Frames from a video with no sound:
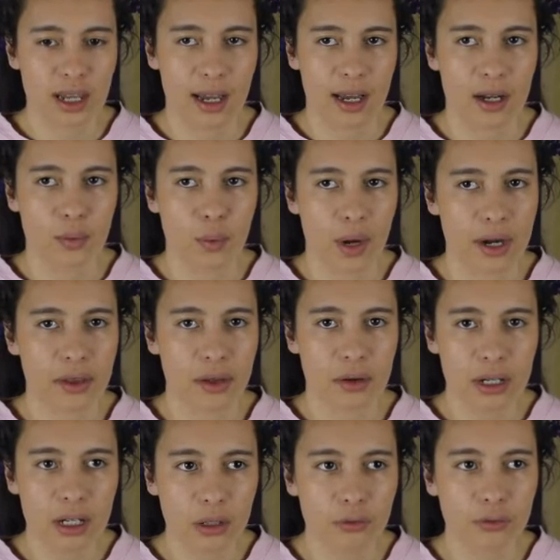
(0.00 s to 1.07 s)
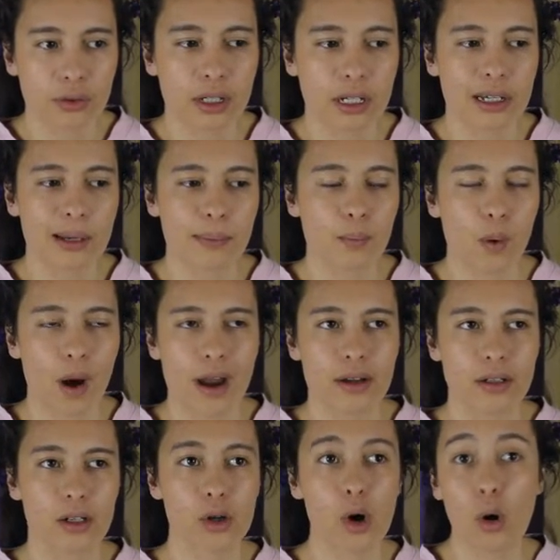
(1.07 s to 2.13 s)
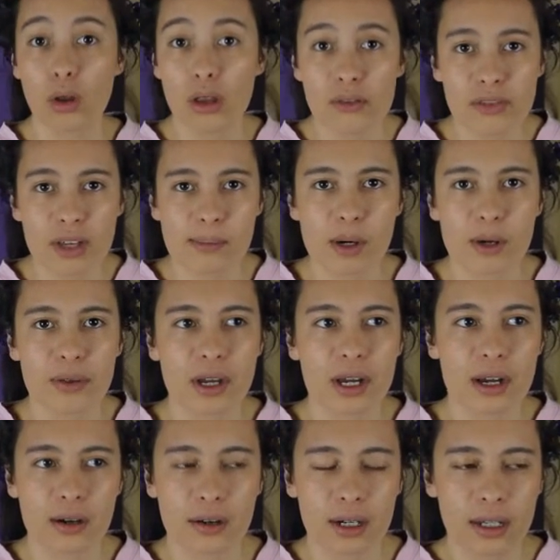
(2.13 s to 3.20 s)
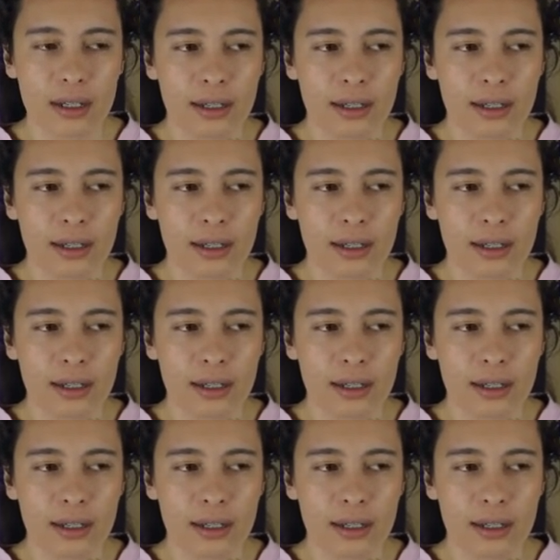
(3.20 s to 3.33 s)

and why they're here for him, why not all of them are there.